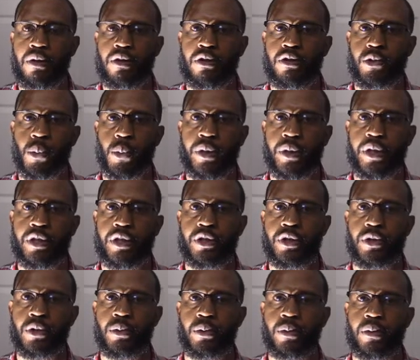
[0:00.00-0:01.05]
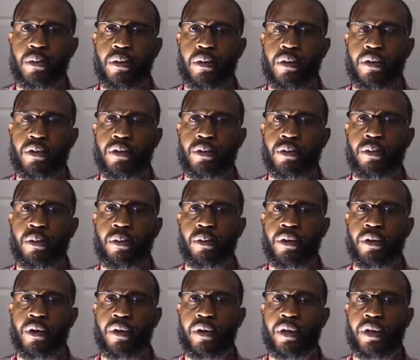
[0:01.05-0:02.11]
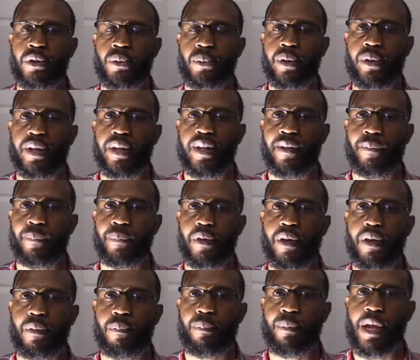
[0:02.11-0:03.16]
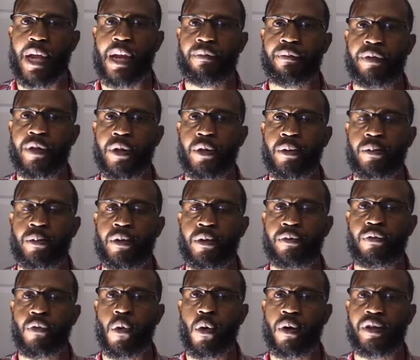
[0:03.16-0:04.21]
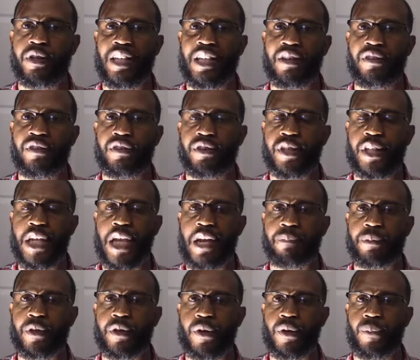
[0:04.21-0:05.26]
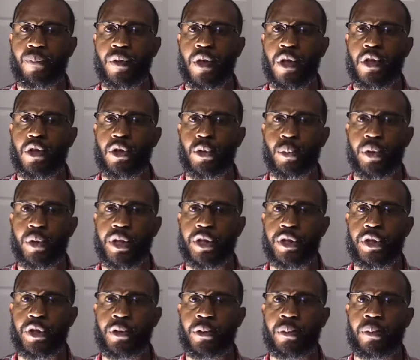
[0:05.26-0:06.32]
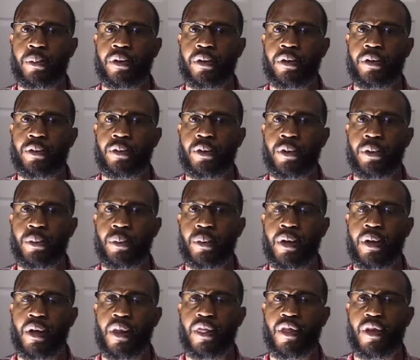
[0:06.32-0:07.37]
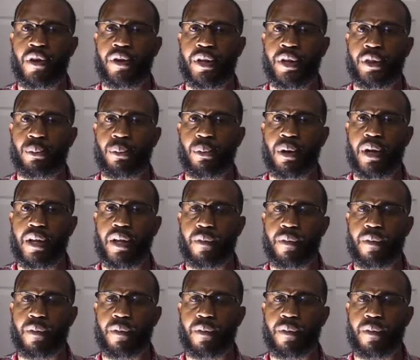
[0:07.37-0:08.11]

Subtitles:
22 through 33. Matthew, the 14th chapter, 22 through 33.